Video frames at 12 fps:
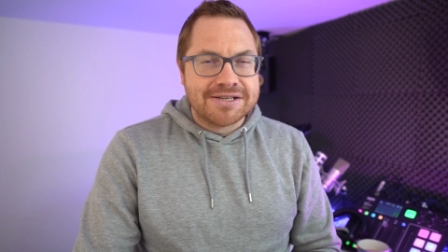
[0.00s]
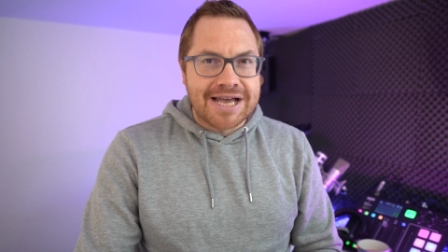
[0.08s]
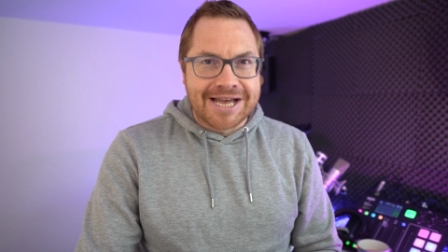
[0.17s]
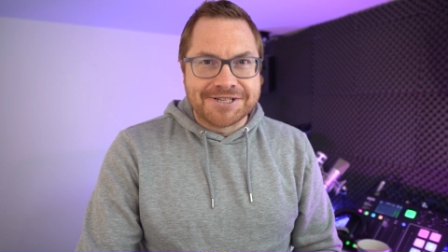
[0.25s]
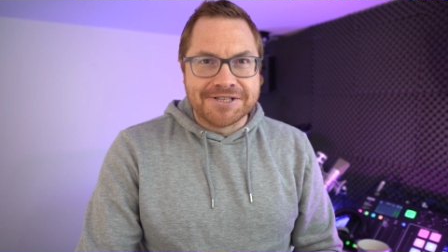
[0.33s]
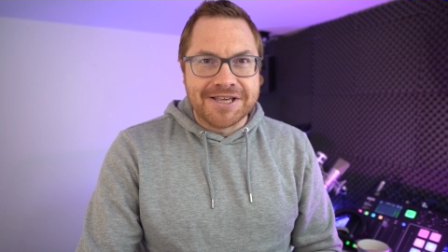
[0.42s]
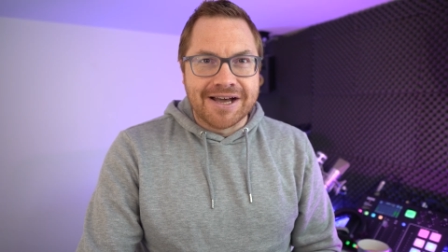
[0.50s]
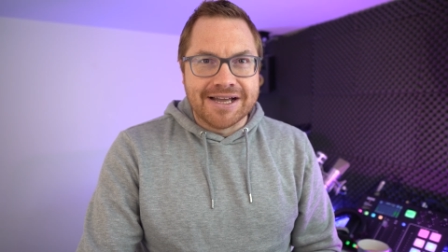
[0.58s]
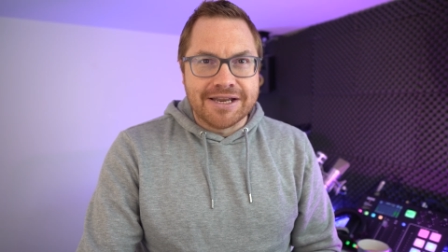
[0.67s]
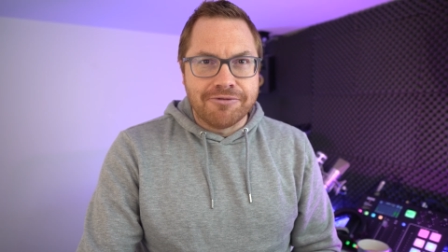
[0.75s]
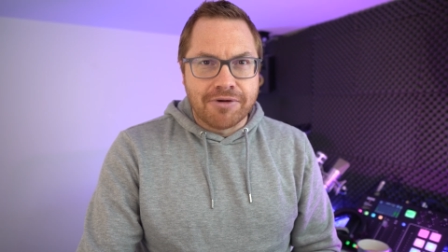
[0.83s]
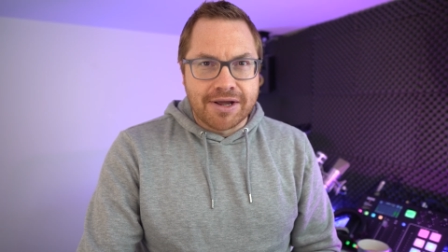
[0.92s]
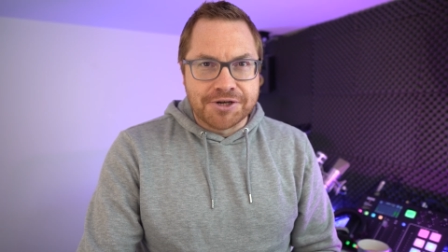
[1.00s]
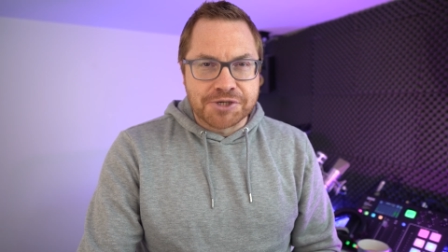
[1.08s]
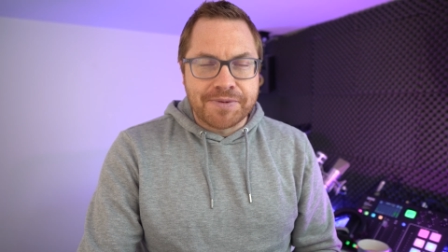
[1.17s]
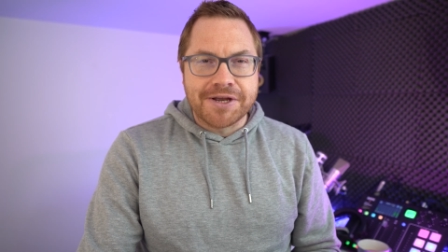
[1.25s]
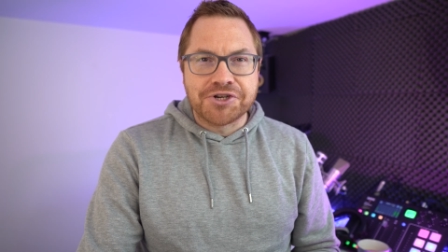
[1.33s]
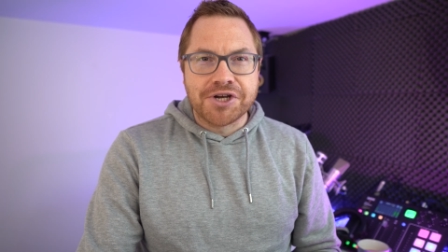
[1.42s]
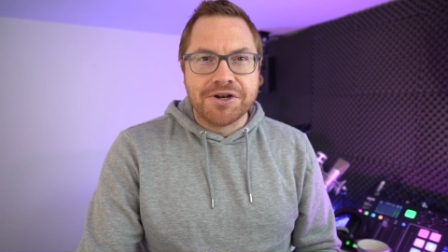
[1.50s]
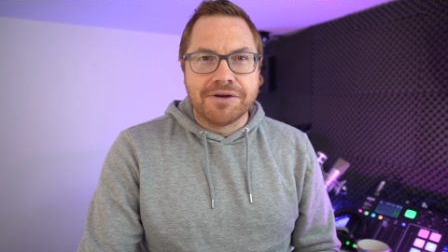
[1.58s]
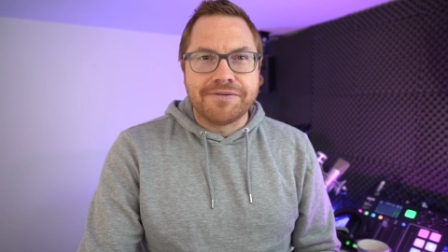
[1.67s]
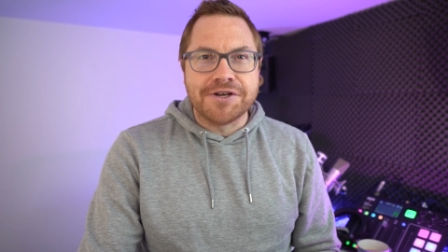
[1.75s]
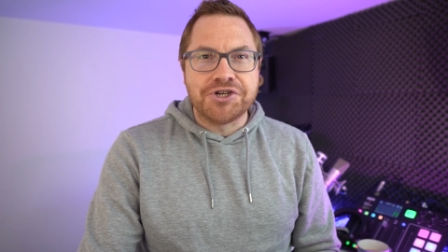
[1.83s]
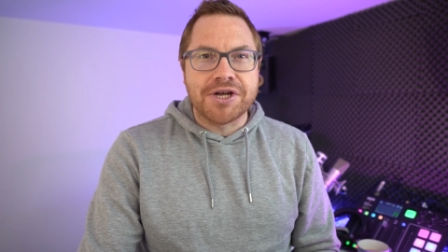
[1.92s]
to add to the ID range. It's being shown
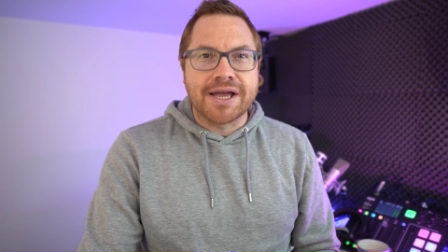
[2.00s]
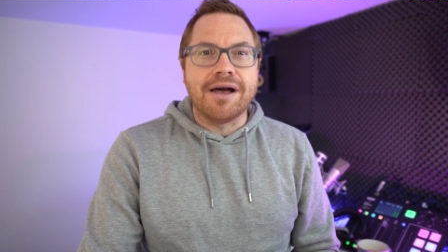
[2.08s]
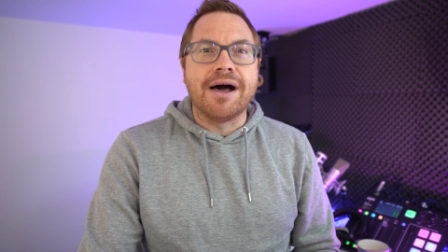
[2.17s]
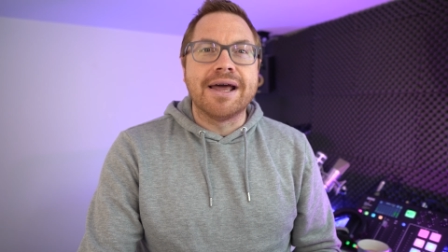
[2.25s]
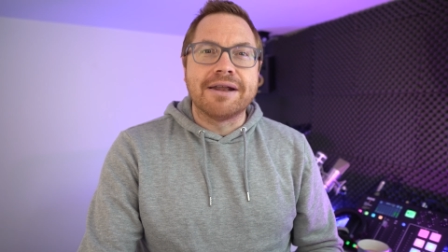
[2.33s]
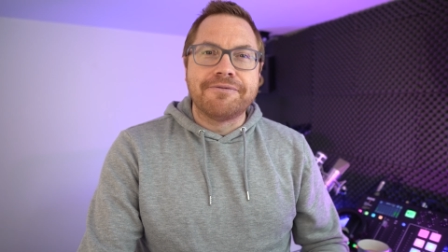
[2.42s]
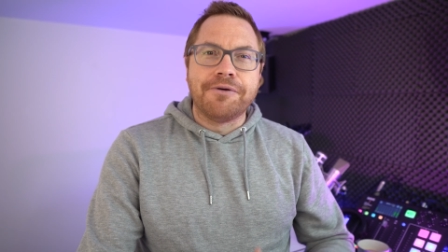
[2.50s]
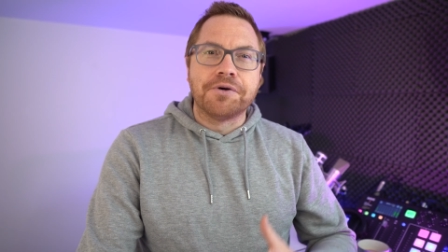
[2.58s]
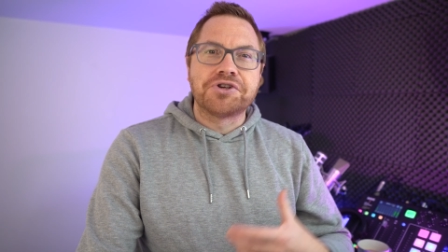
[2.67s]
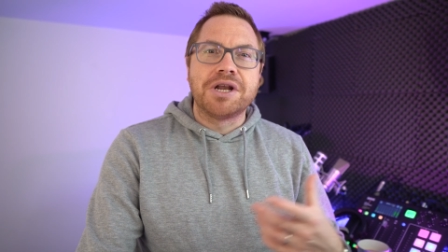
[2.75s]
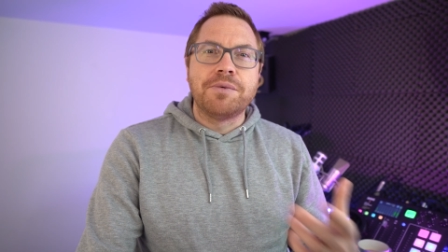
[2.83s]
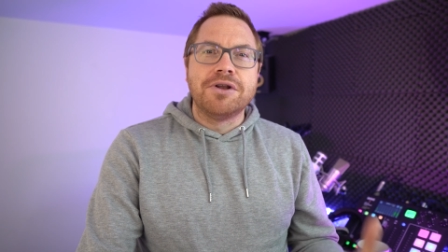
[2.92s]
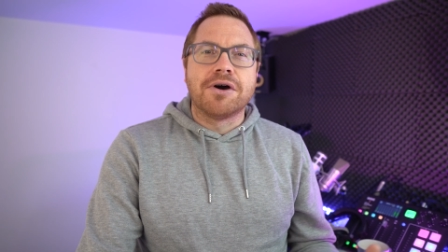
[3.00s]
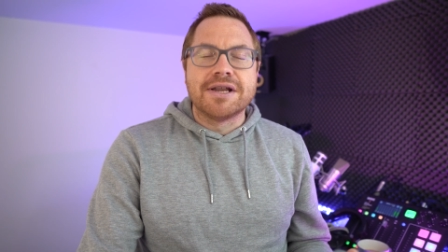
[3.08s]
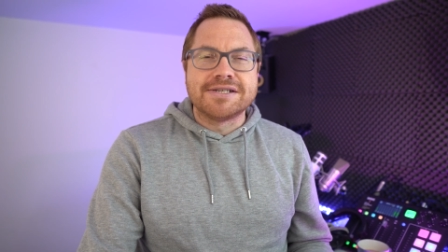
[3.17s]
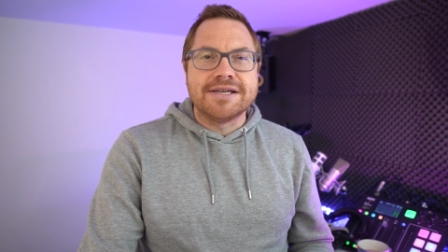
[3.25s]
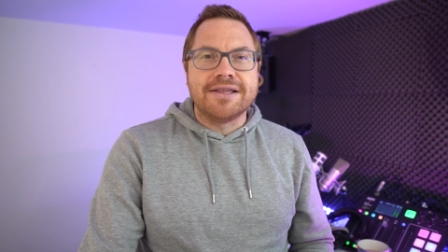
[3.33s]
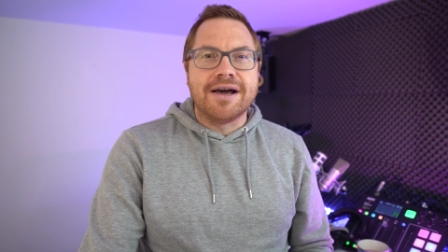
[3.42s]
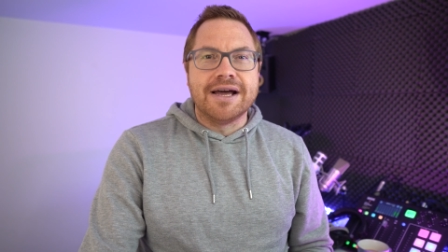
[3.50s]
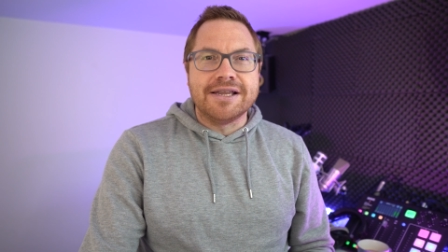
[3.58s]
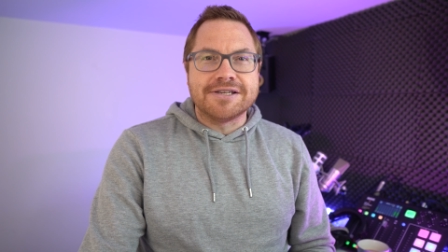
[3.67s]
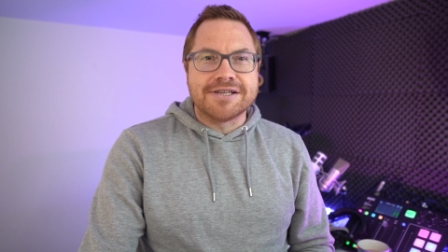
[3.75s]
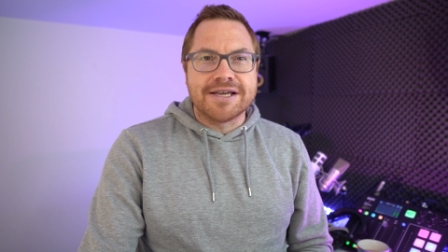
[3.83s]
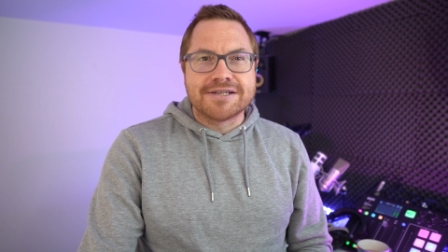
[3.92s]
off in Shanghai, and unfortunately we're not going to see the
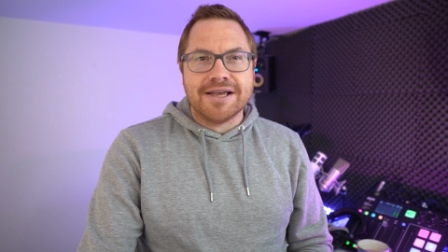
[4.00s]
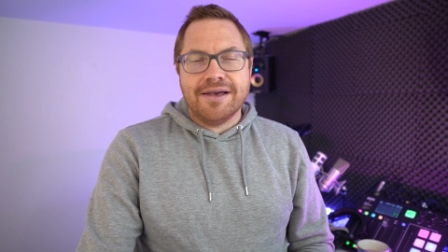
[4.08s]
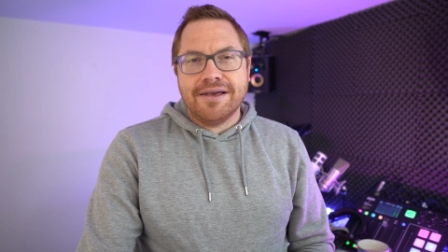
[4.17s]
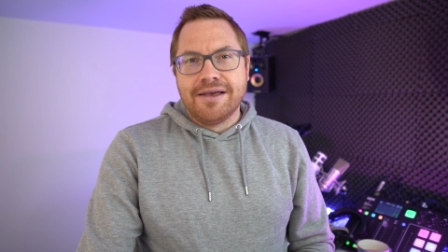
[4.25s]
ID.6